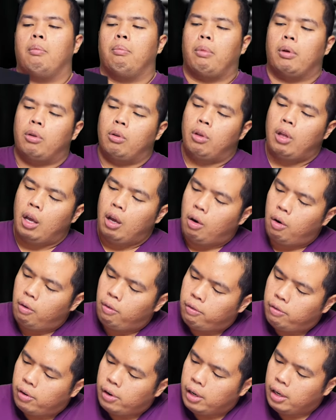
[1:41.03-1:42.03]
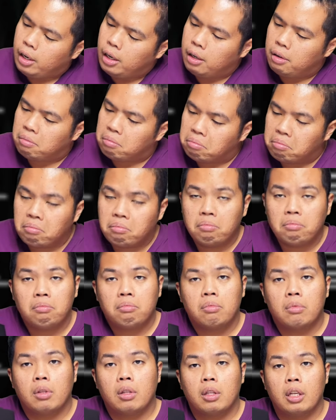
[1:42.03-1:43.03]
But today, hopefully,
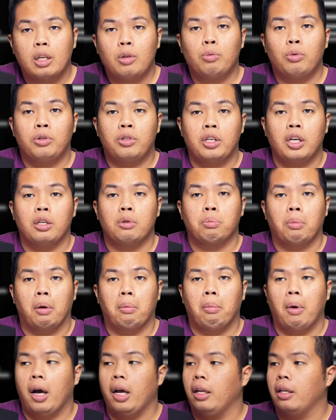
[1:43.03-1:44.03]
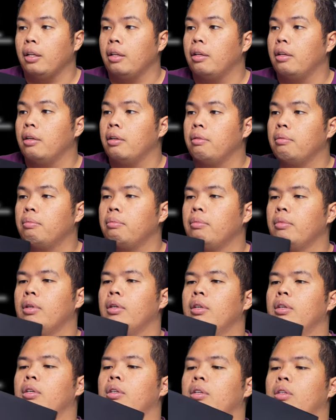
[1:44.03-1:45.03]
this will change my mind.
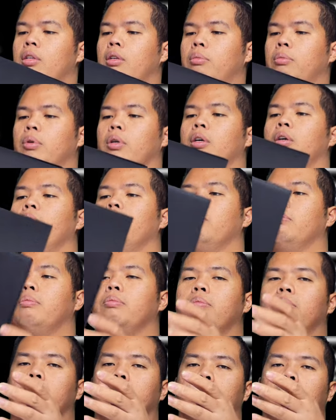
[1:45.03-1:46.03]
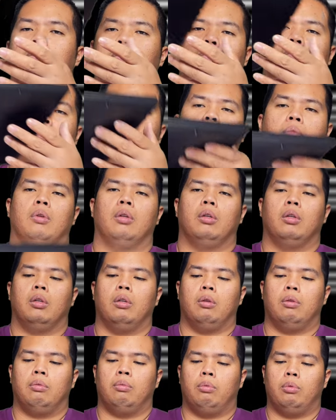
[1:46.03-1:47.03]
Here we go.
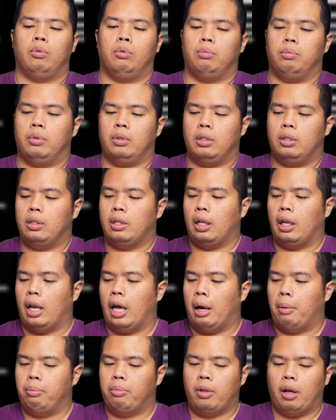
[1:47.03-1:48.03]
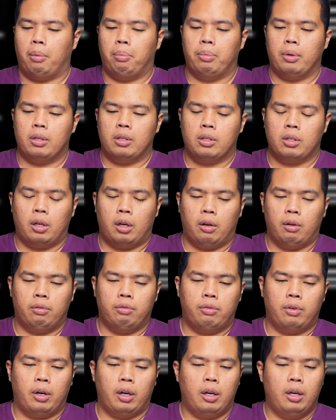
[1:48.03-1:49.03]
And this is the laptop
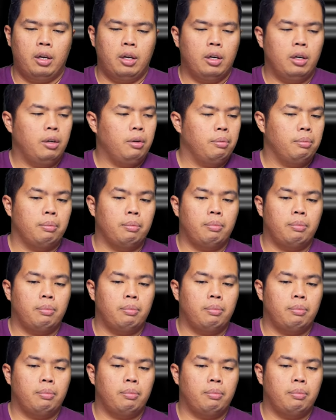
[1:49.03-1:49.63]
itself right here.